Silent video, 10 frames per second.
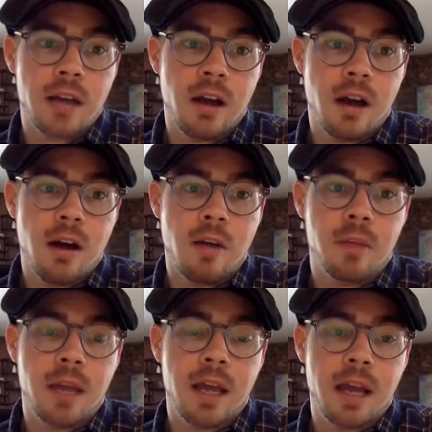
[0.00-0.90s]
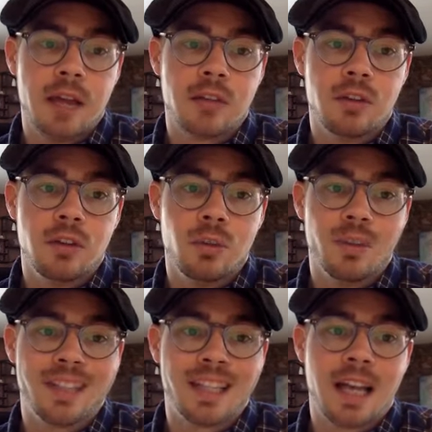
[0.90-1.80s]
It has to do
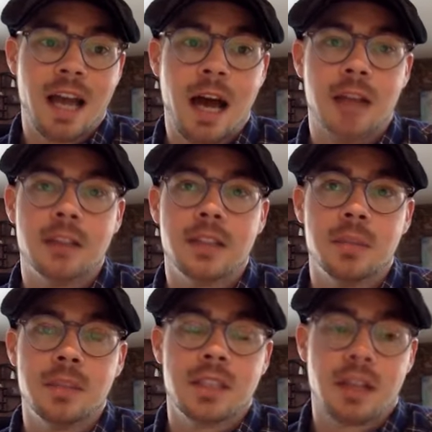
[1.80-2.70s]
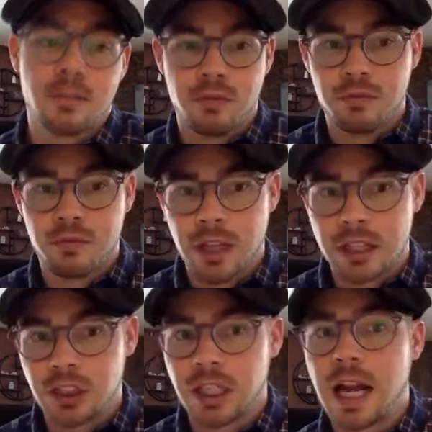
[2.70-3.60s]
with the concepts. He's kind of
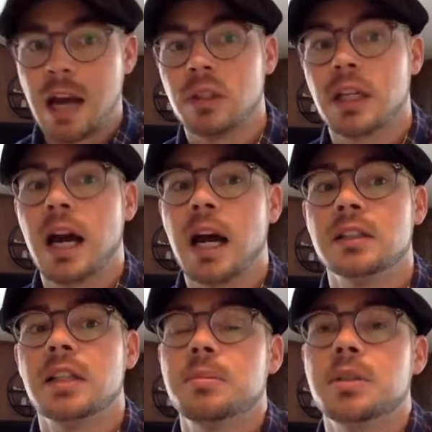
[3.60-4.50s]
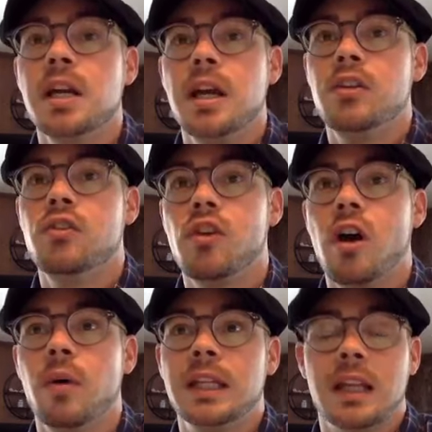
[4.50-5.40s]
fleshing out the concepts and
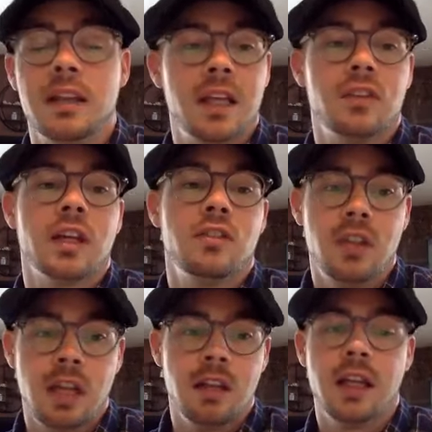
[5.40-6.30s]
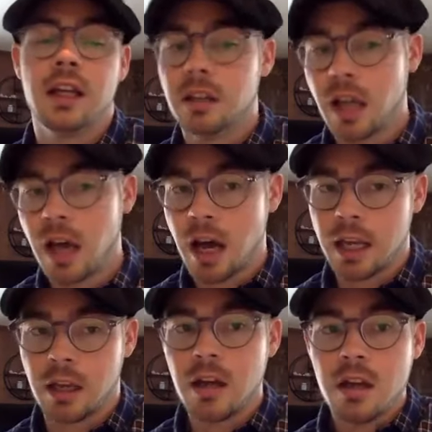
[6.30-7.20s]
showing that things like stealing and
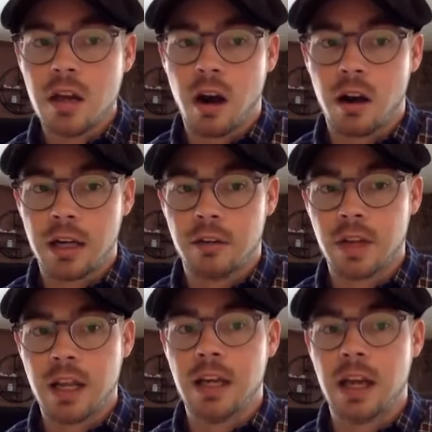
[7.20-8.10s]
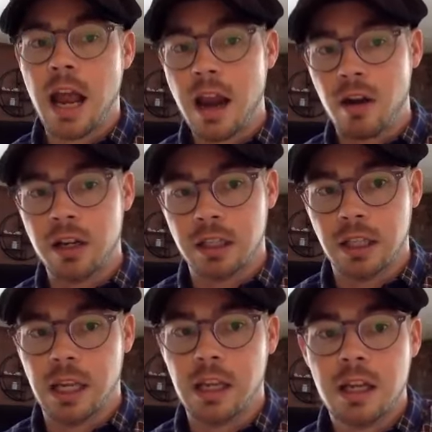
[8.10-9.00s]
lying are kind of
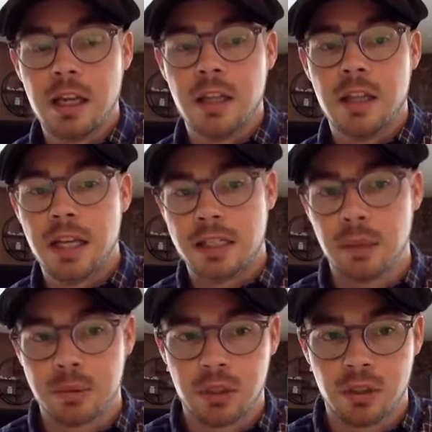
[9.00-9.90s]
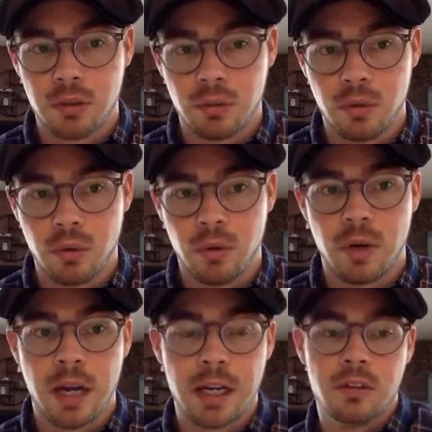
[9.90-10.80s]
inherently the exception to the rule,
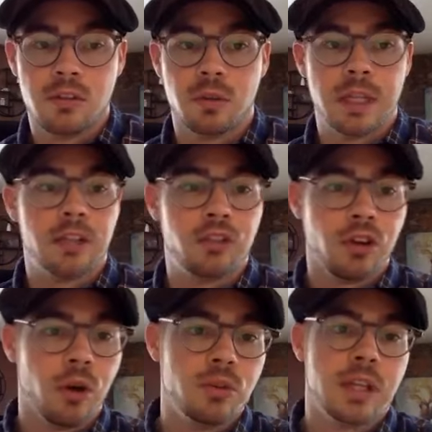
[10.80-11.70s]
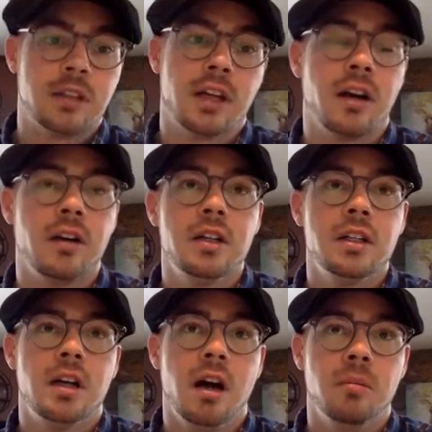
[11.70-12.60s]
right? And so that shows that they're
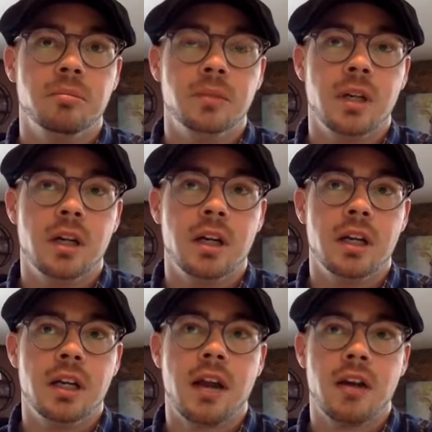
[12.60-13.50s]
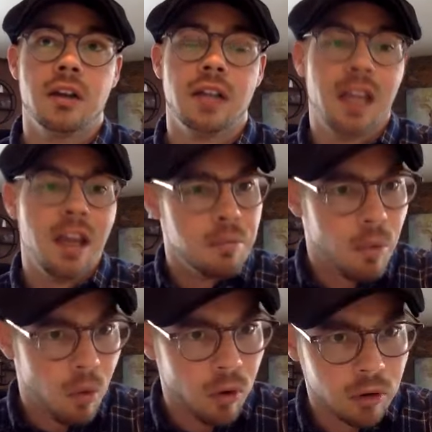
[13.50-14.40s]
inherently
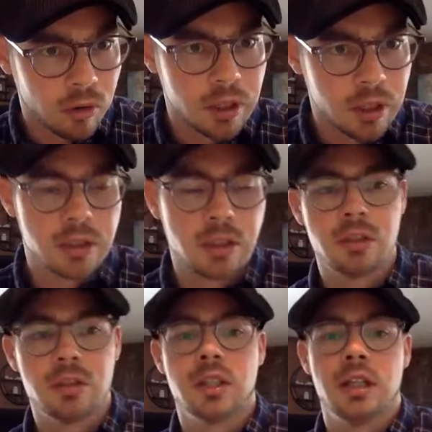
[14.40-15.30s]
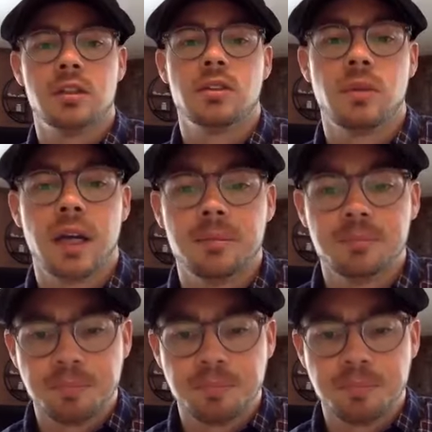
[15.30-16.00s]
immoral in a certain sense, right?